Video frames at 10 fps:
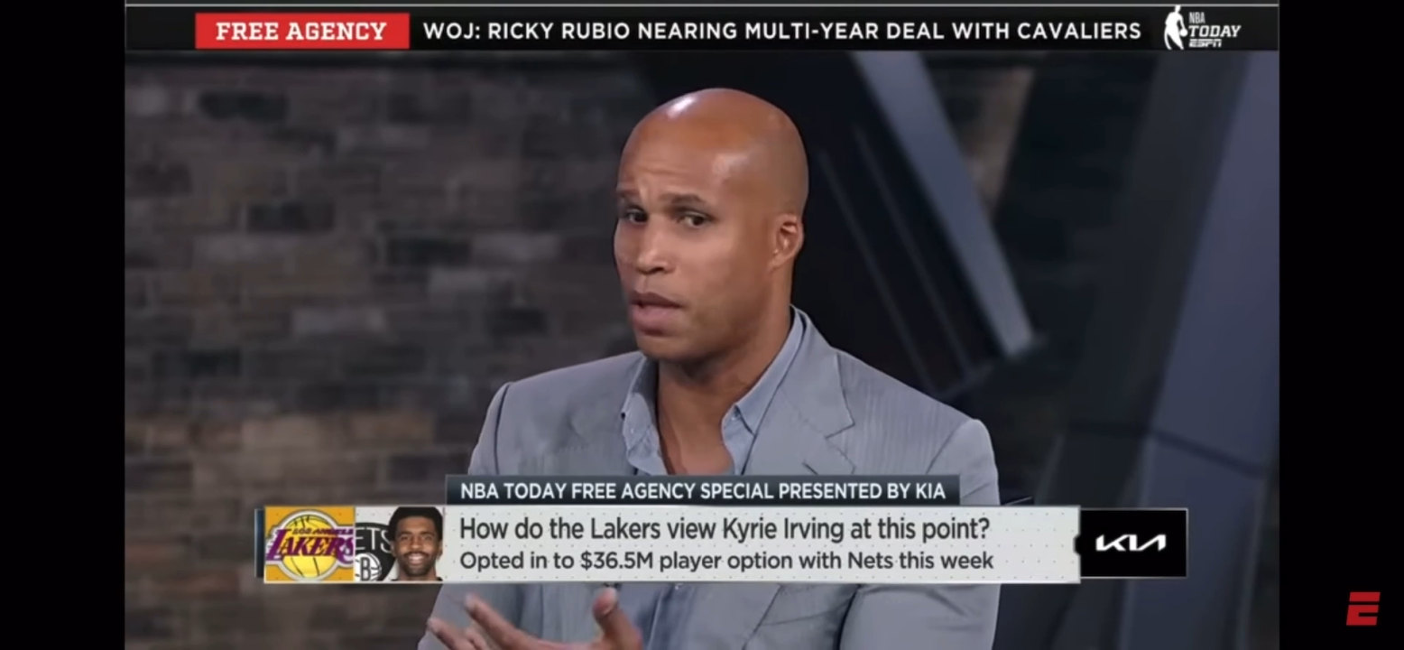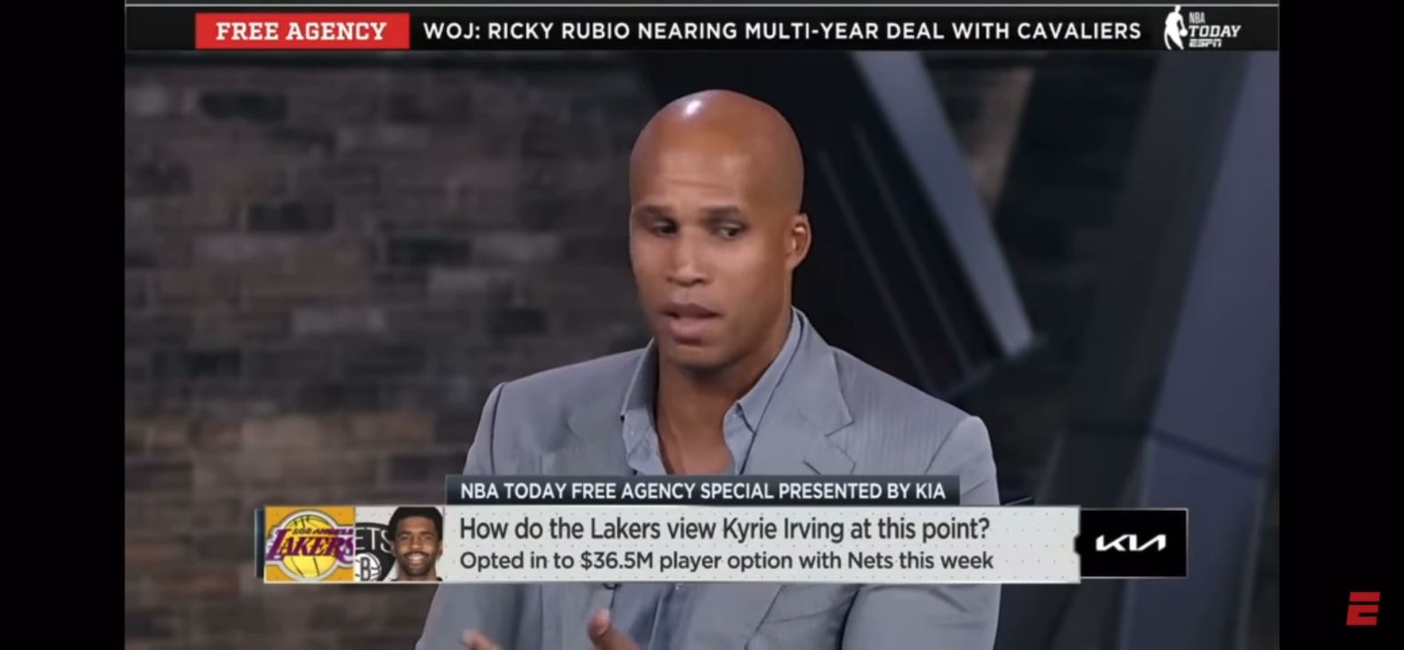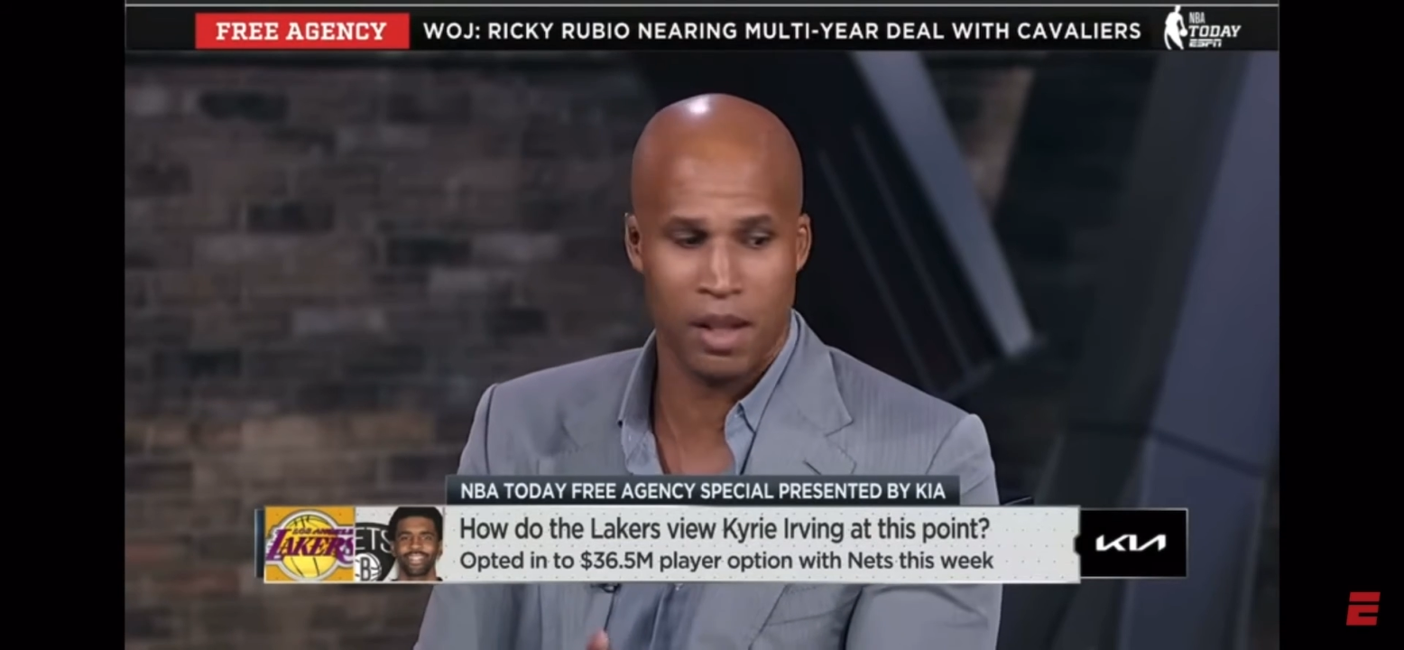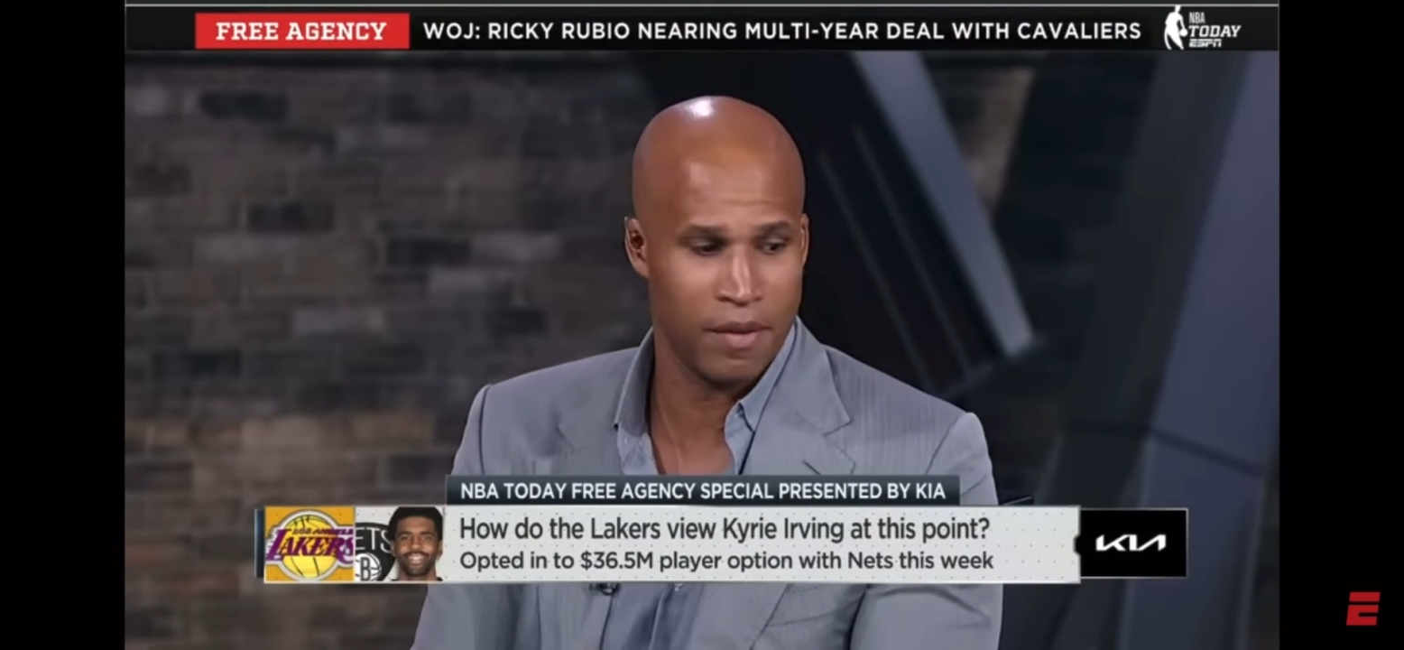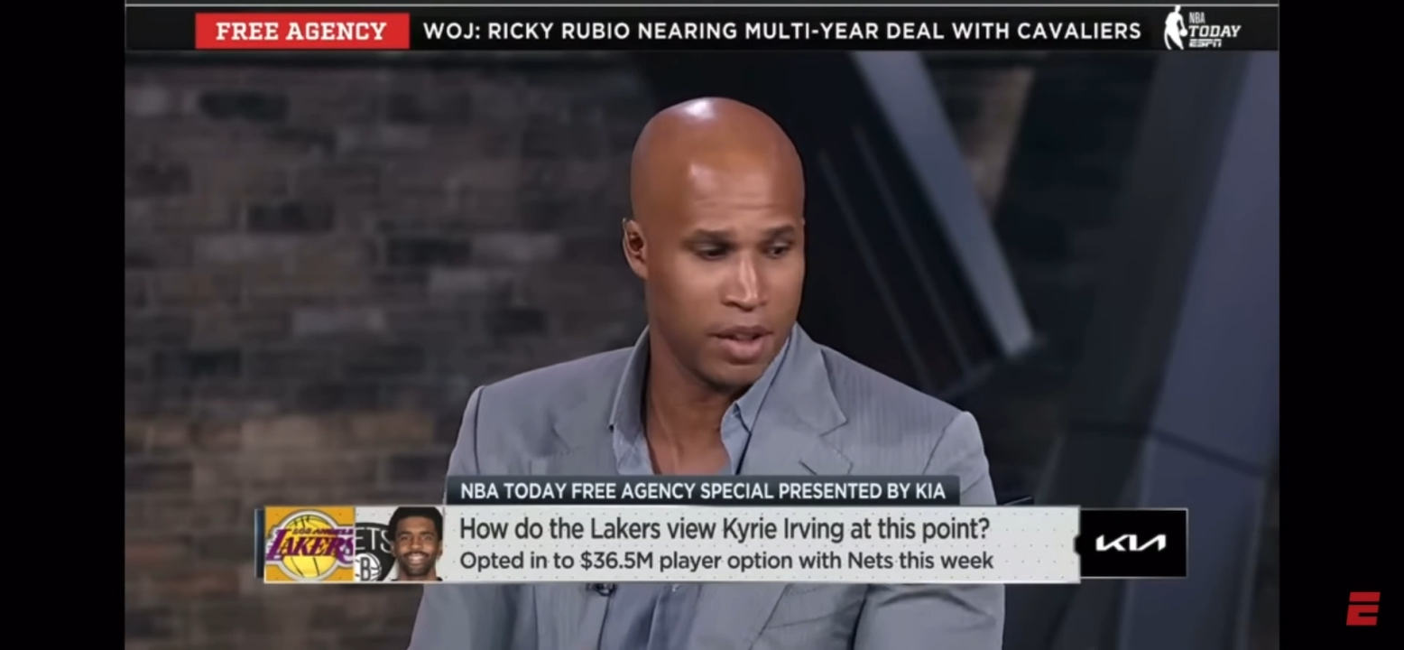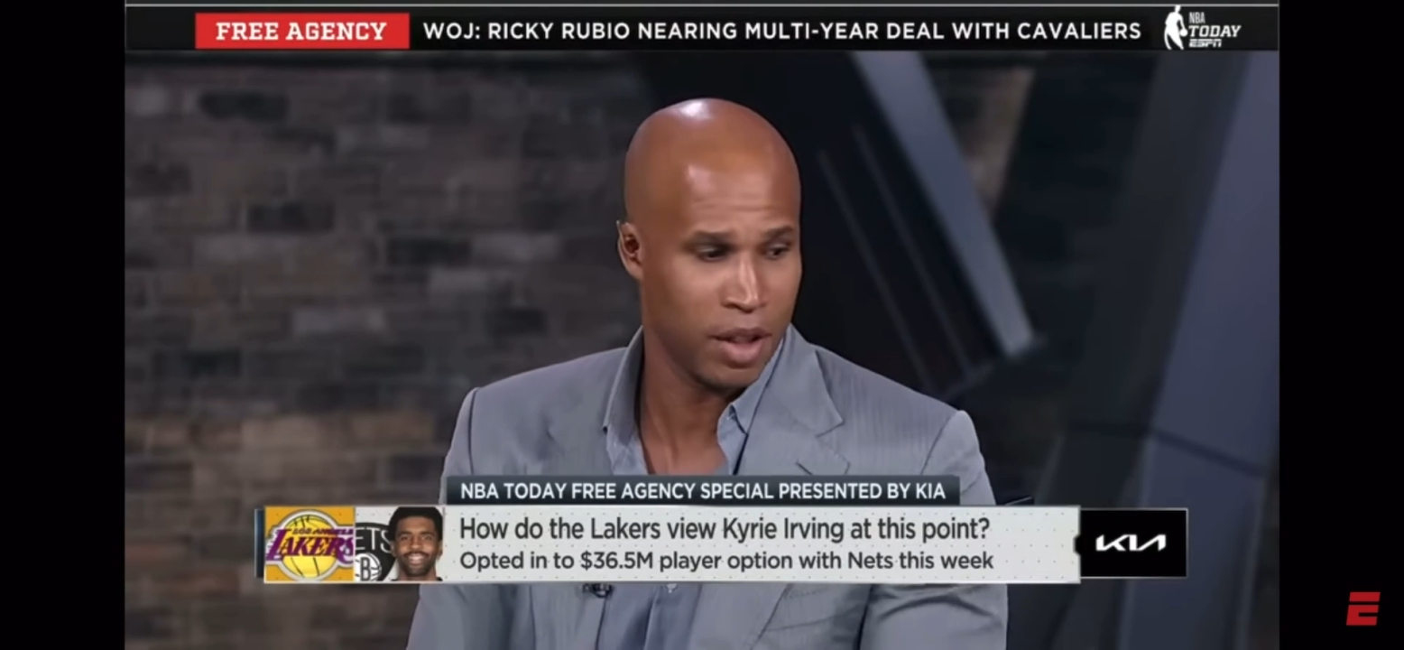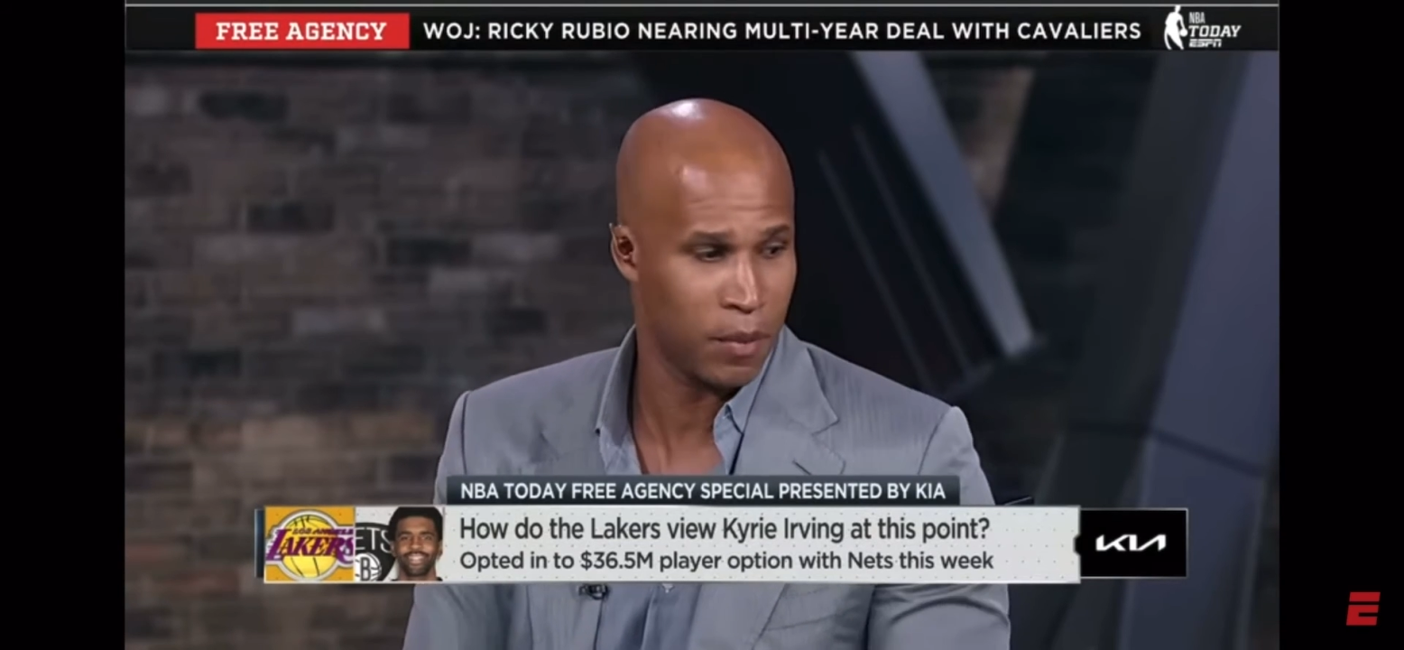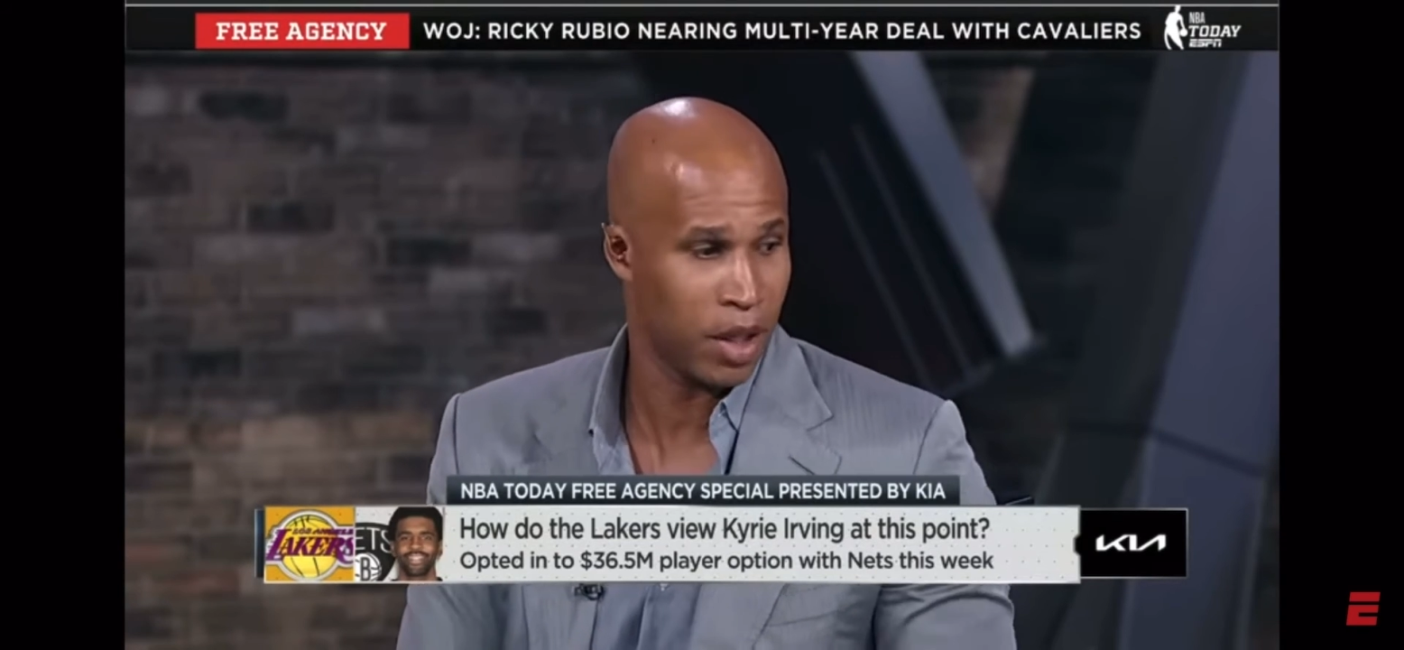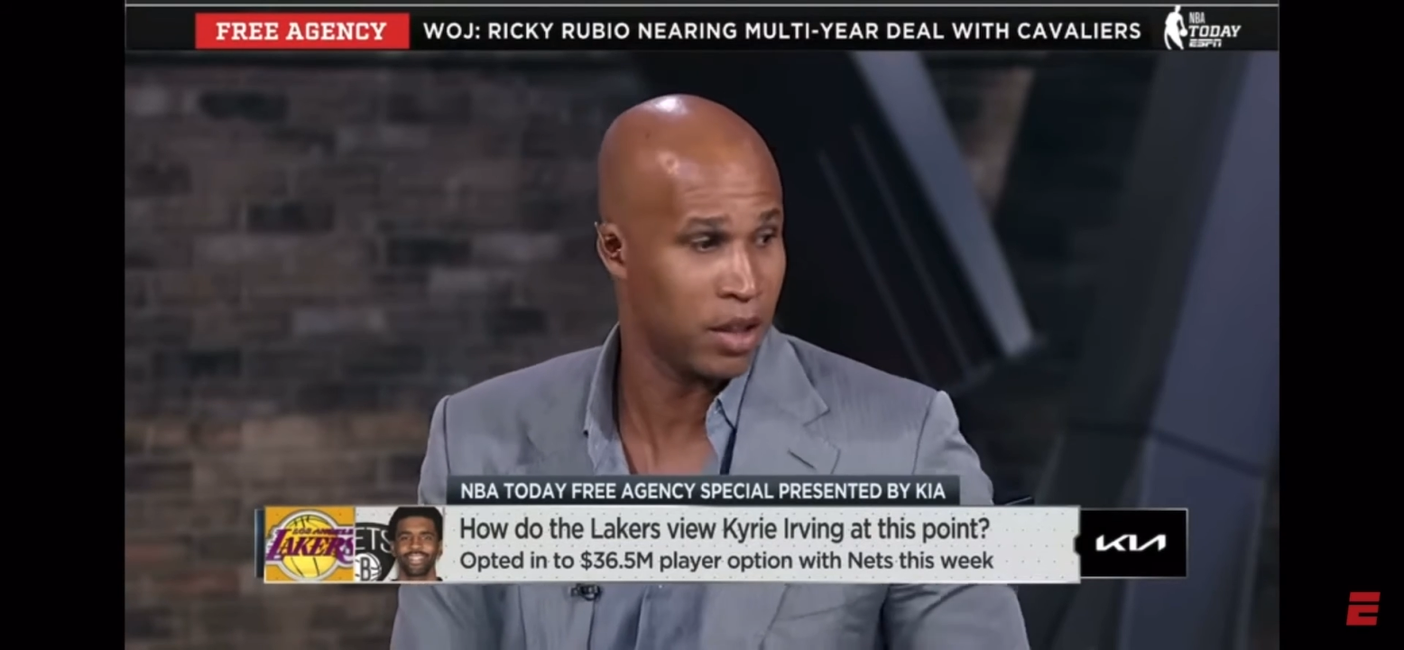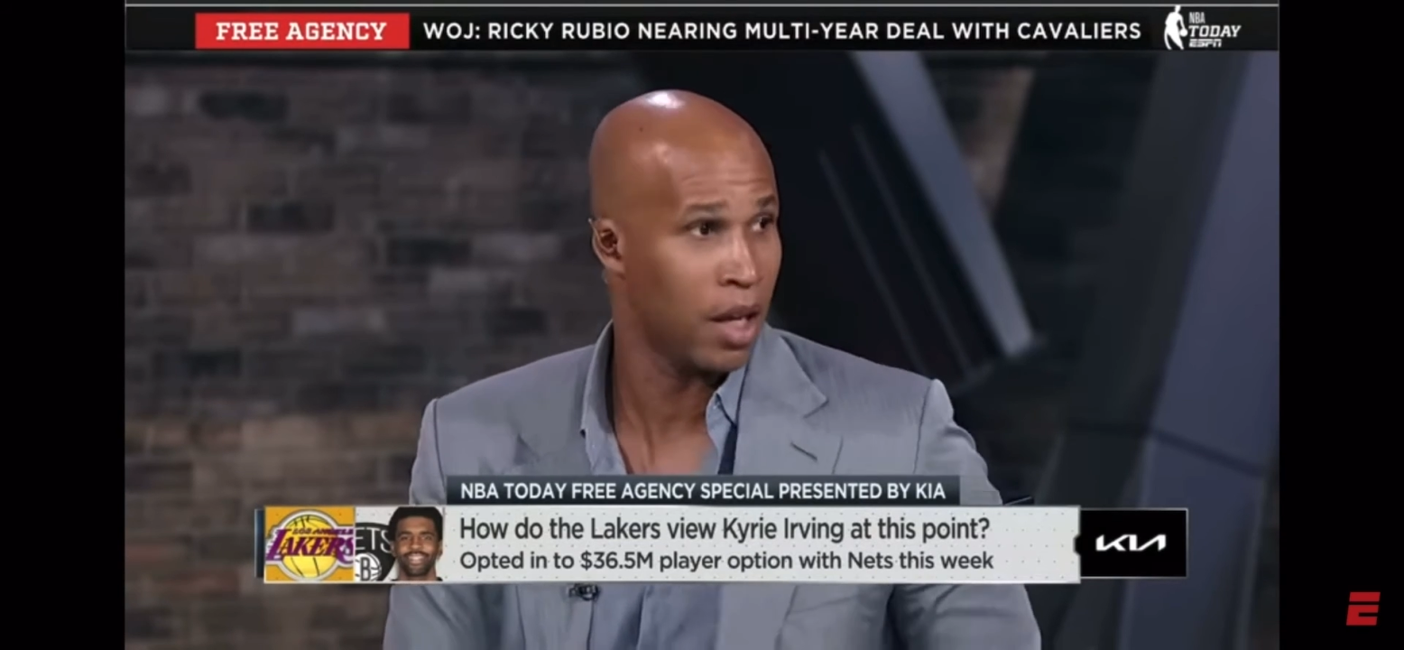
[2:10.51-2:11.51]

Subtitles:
the Cleveland team winning the